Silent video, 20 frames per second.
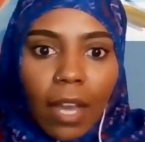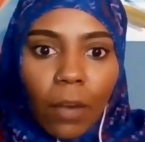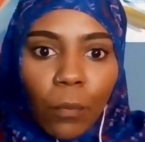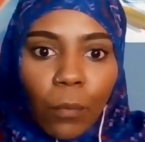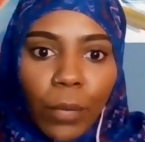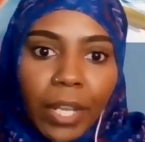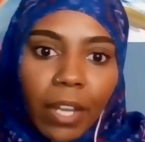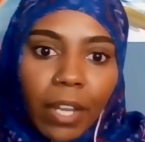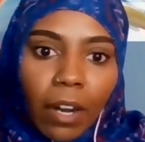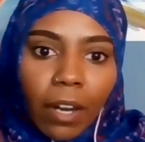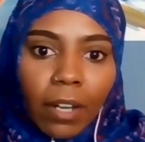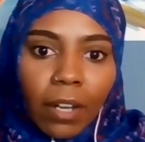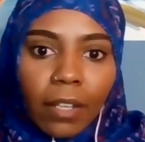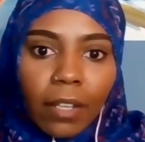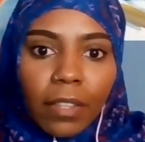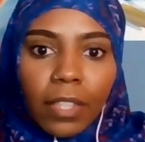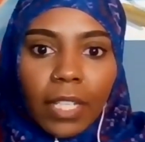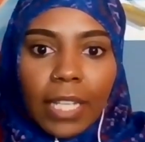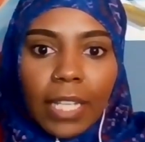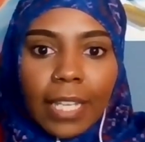We
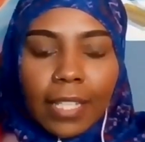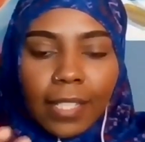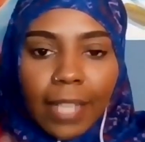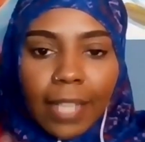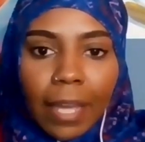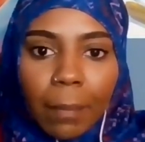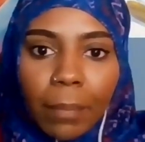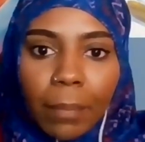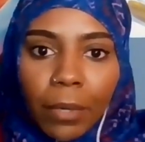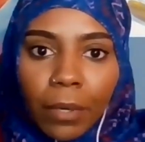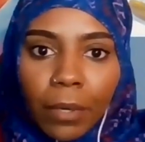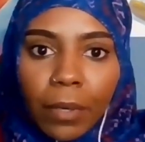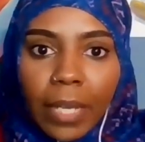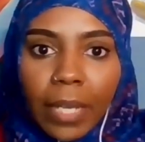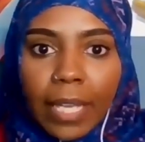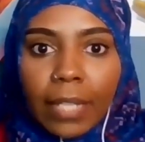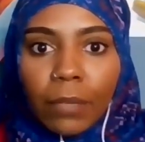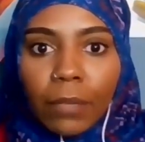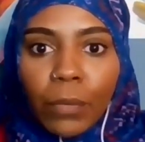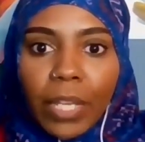are the example,
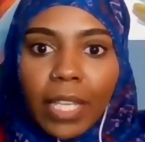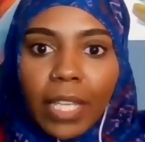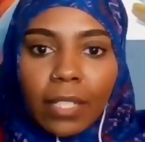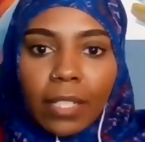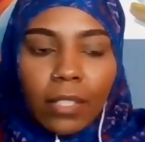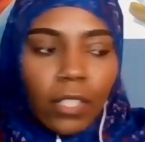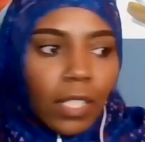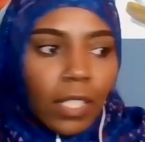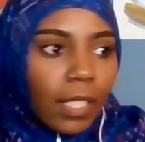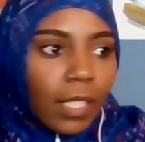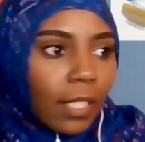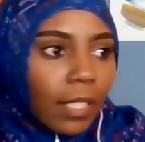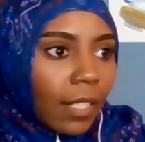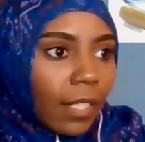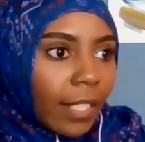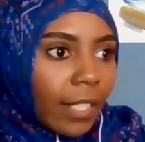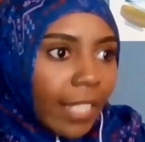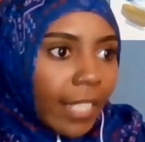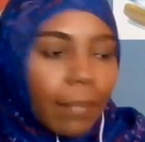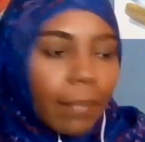and we can just
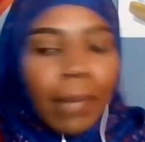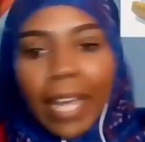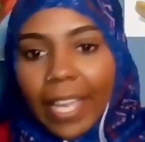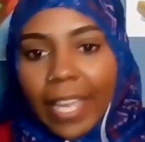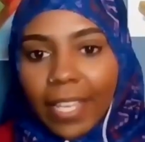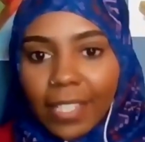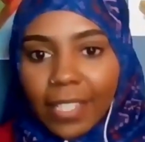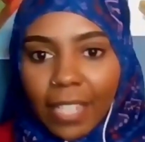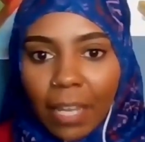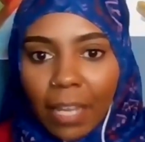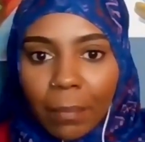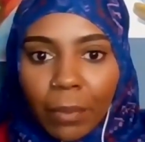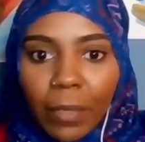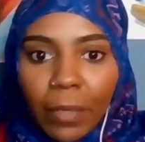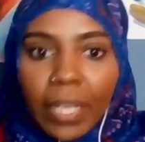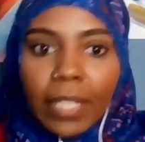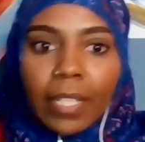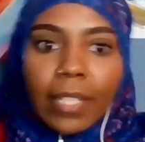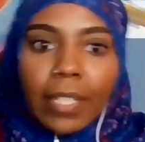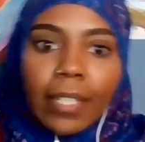lead by example
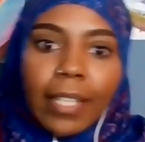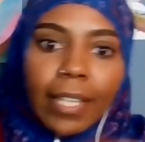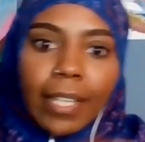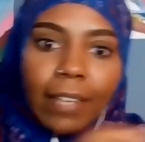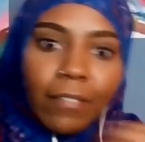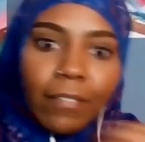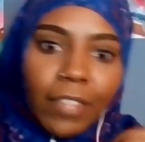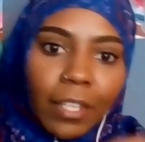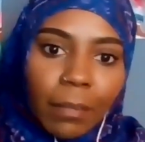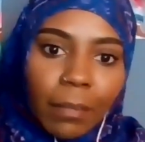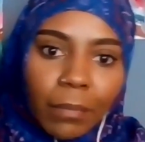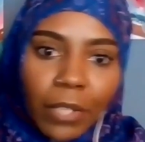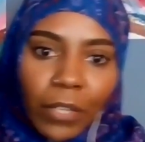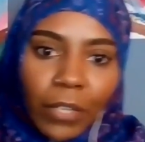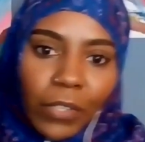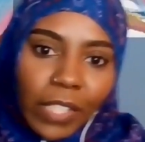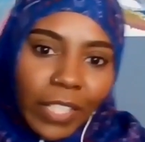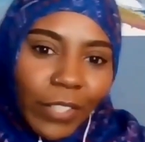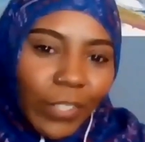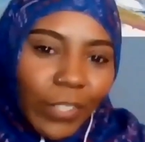and then give them
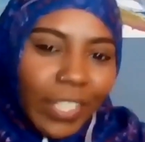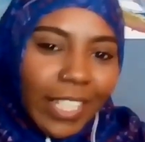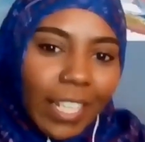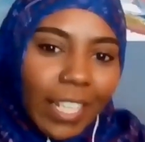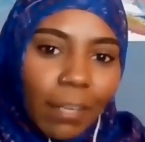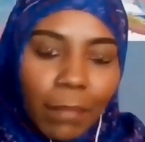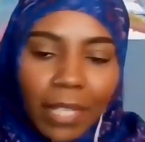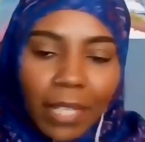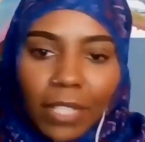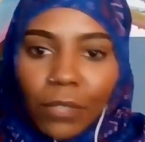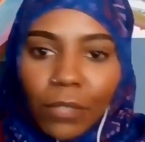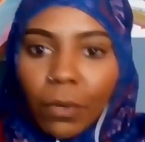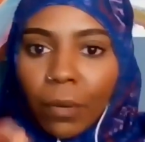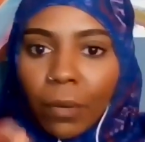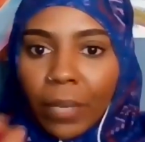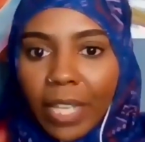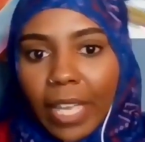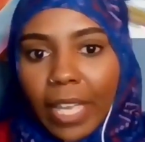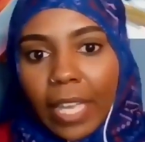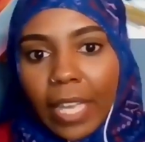those little tidbits where
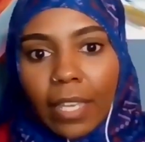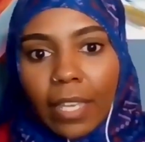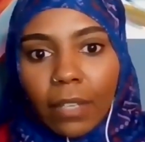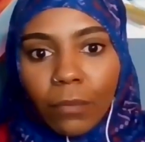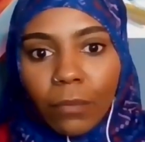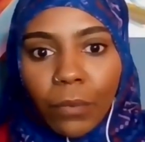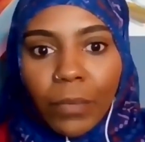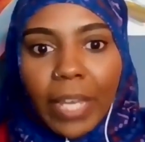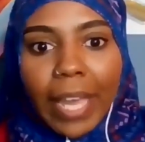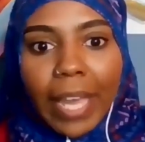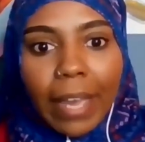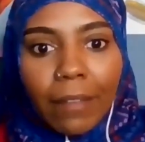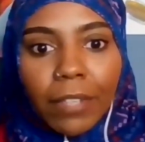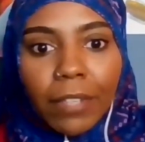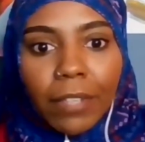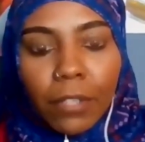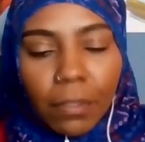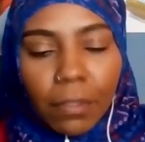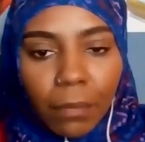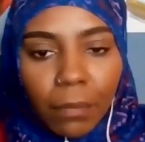we can, when we have
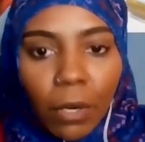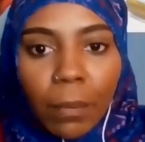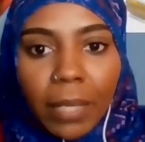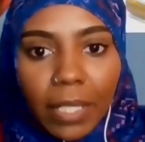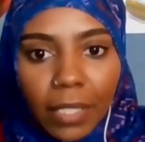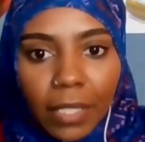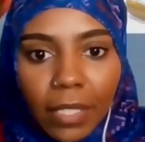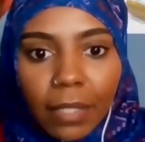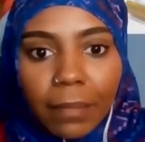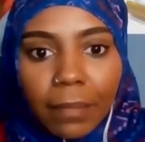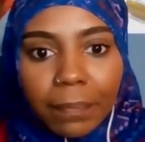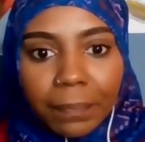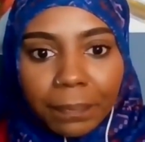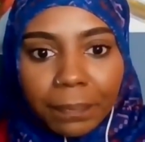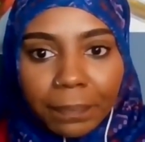those moments.